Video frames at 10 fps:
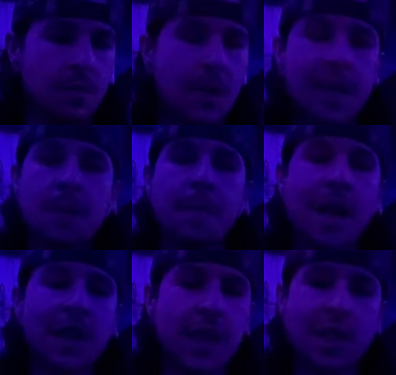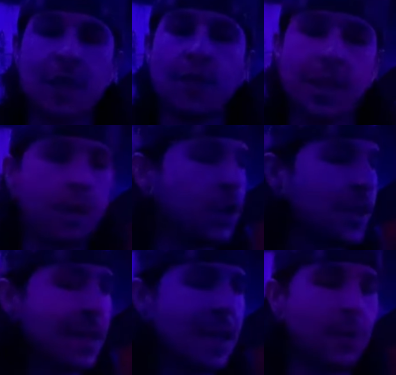You guys are matching each other's
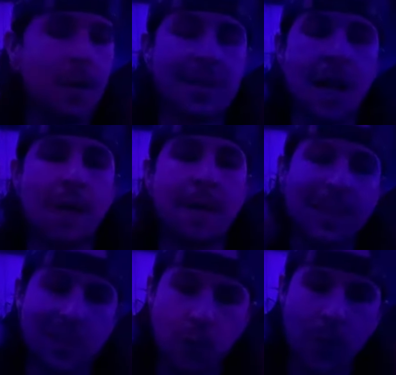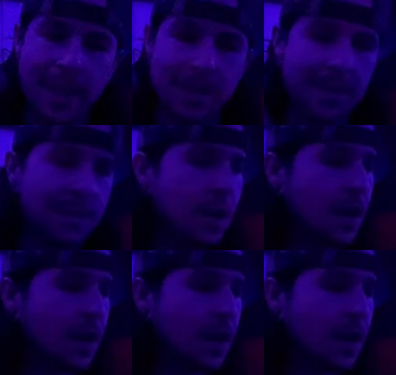energies, and that's what I was talking about, like the twins.